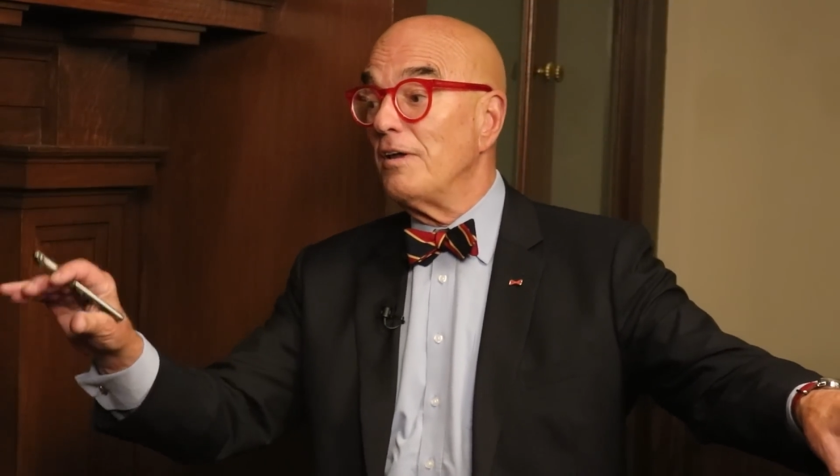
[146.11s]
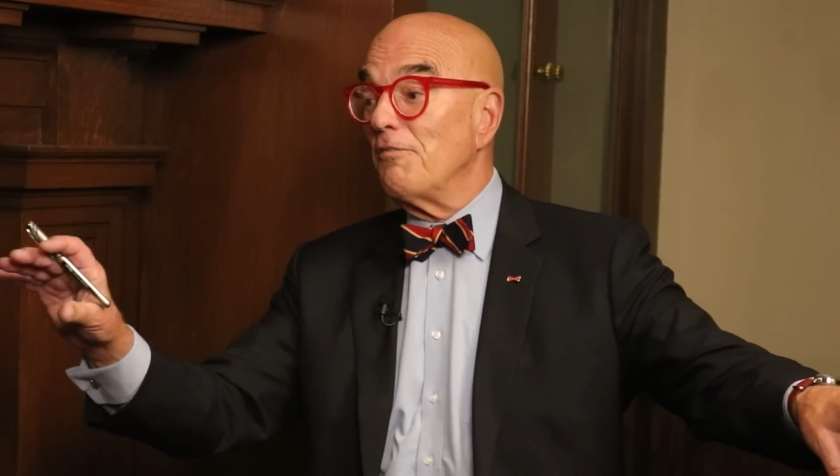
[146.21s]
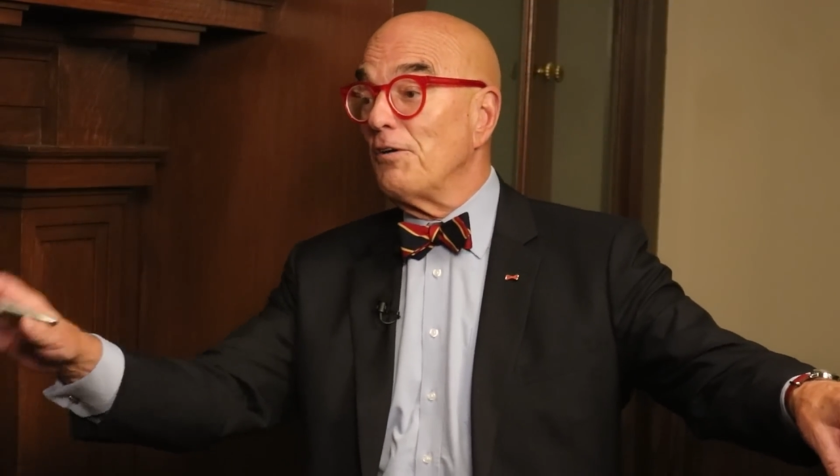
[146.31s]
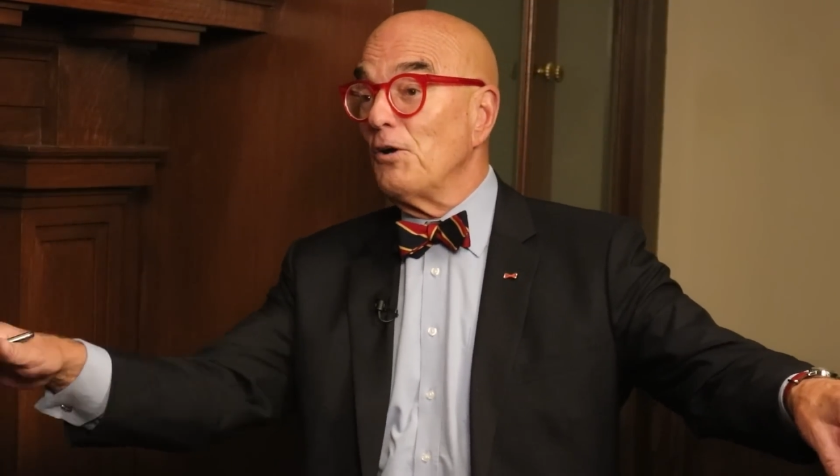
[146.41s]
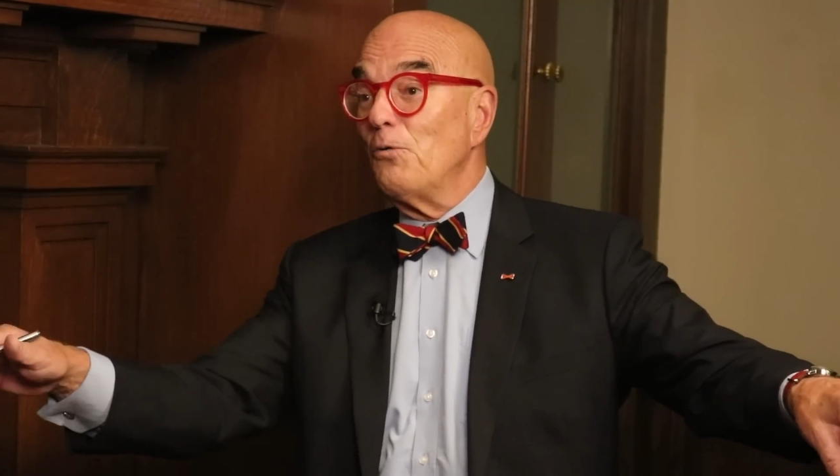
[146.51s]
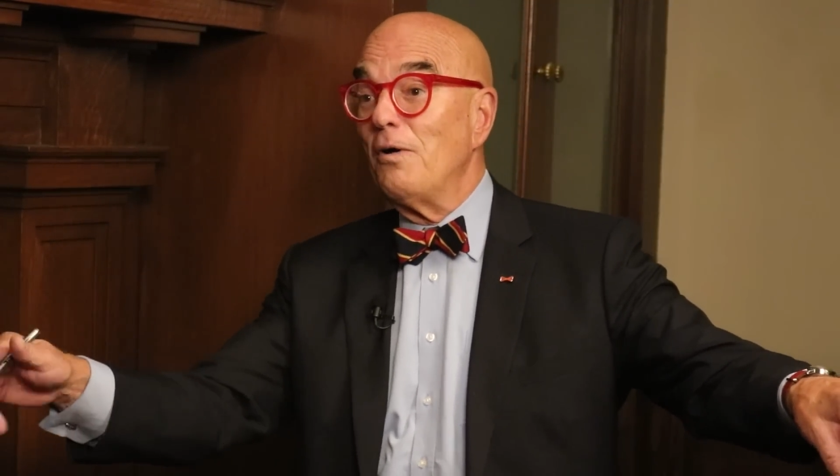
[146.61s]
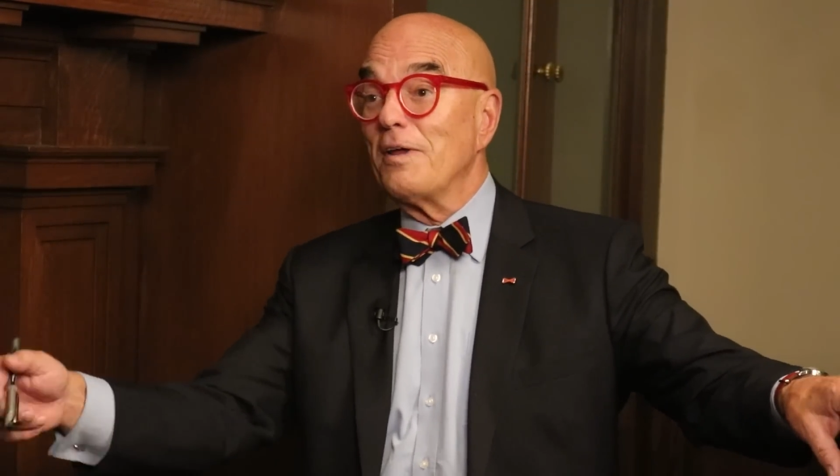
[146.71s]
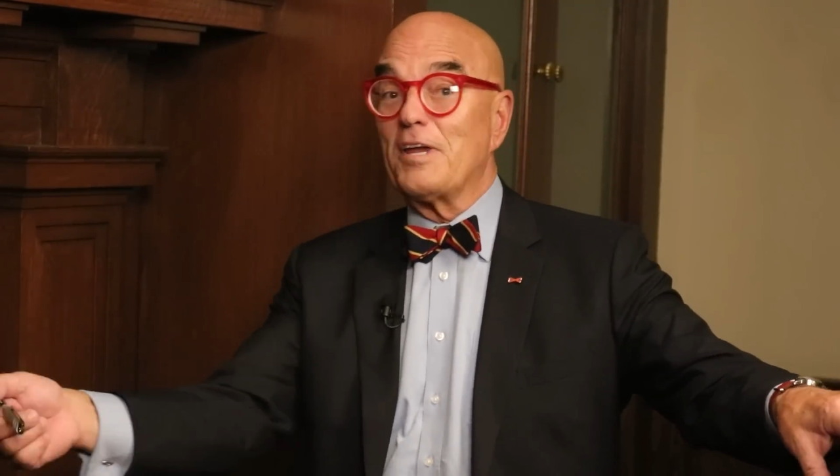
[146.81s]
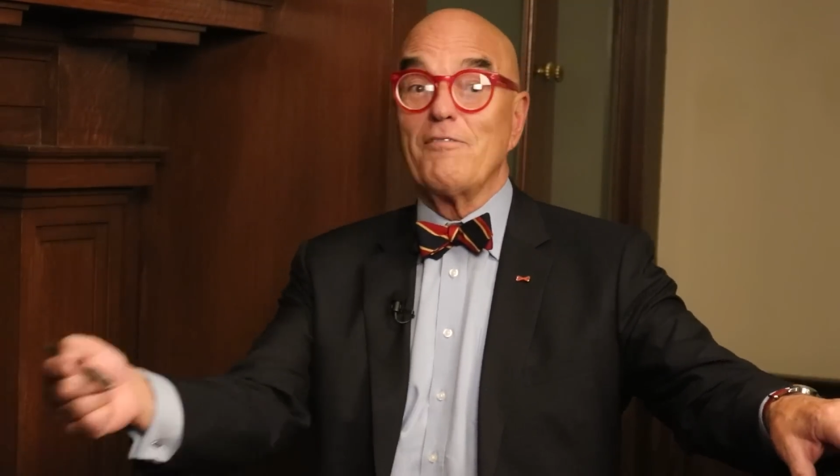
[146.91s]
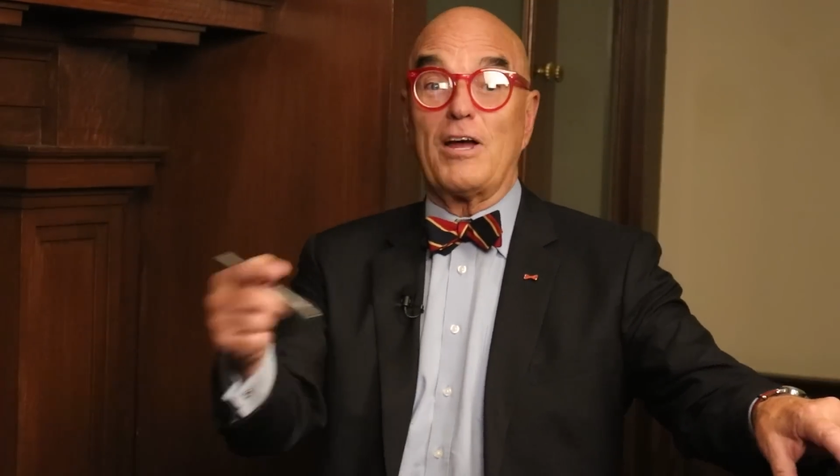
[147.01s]
if you
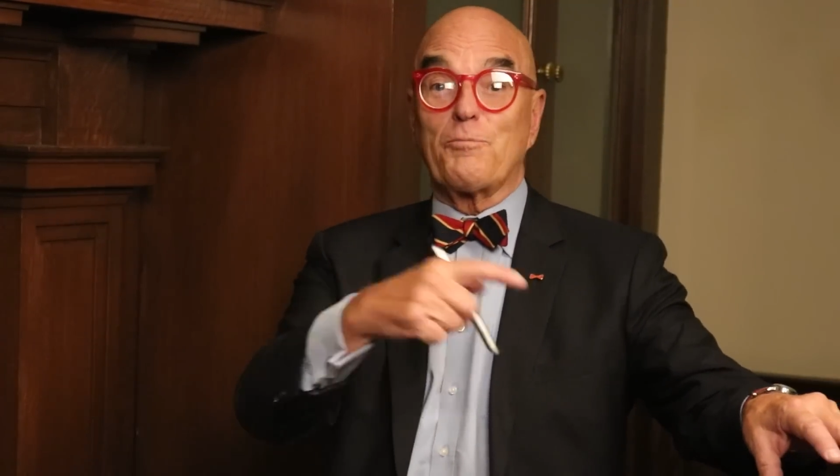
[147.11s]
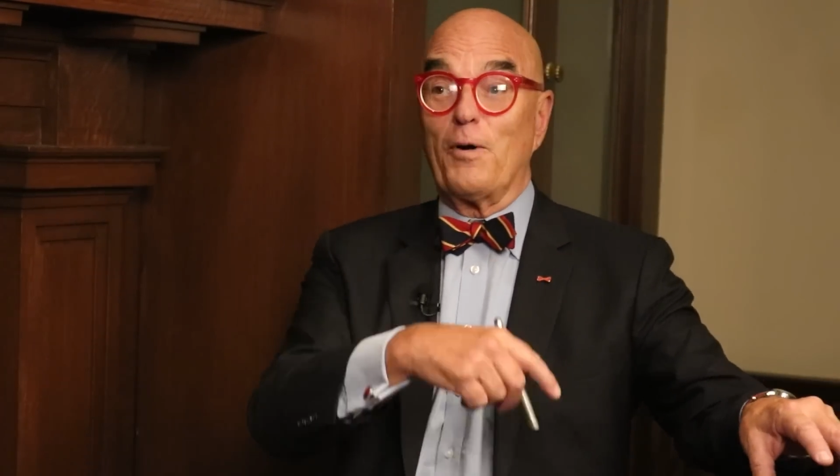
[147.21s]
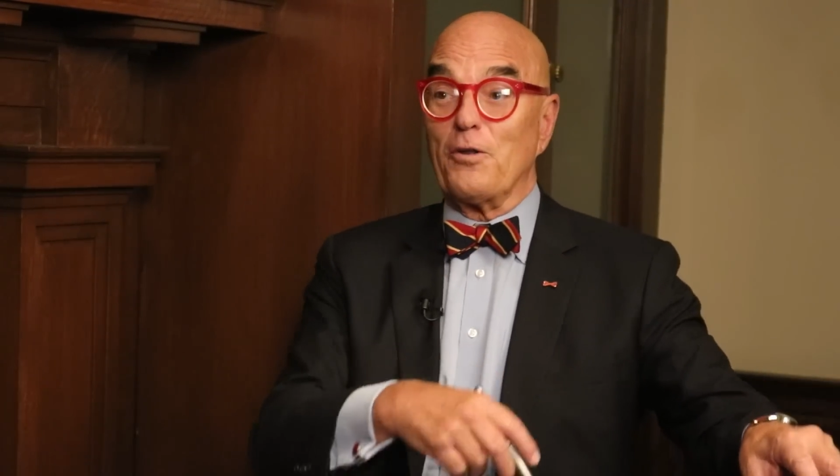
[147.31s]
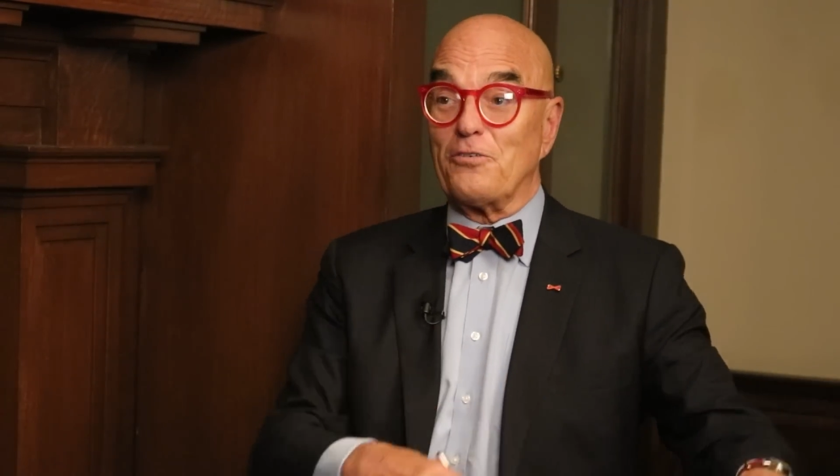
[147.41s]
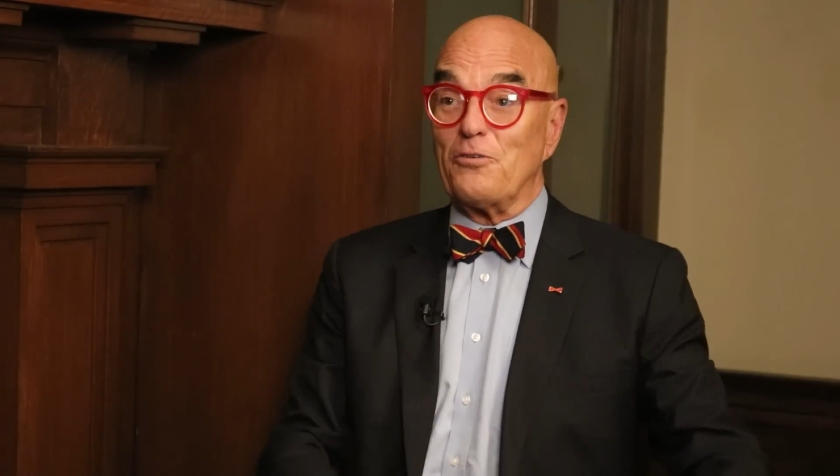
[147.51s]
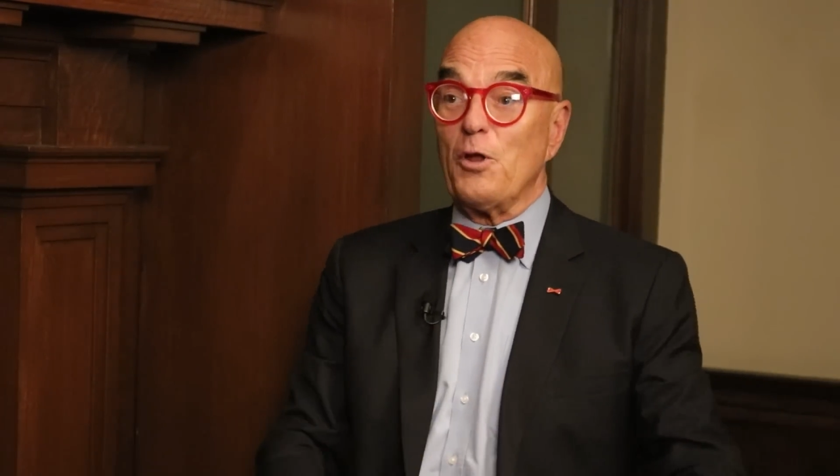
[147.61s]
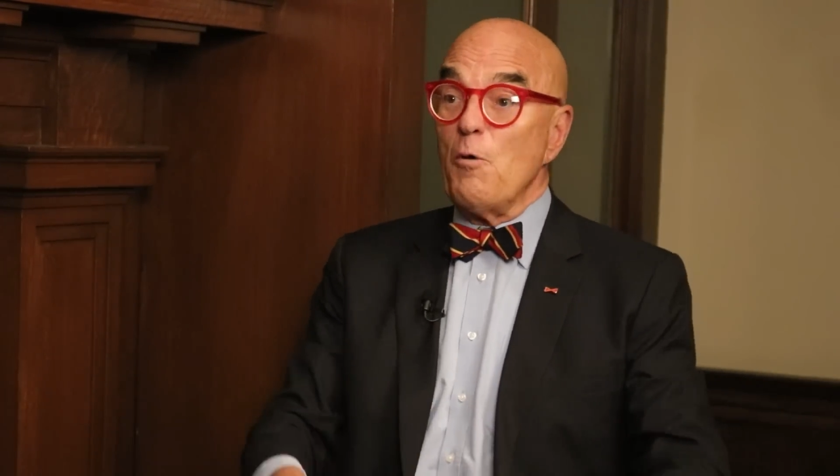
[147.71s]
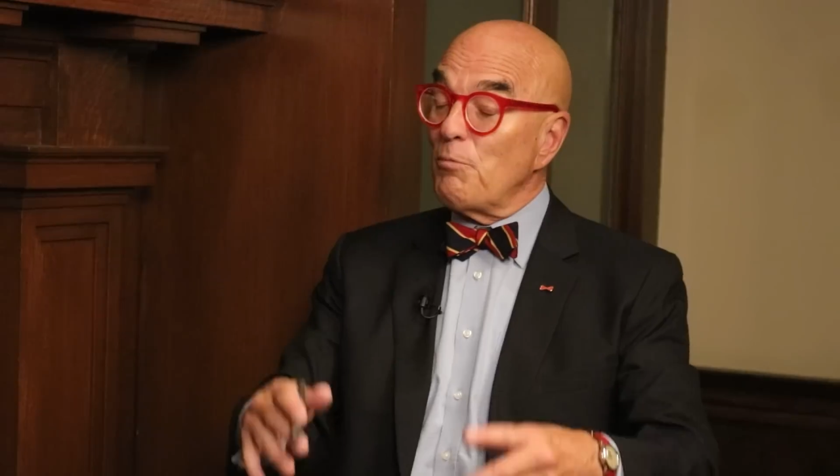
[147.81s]
give us bonuses.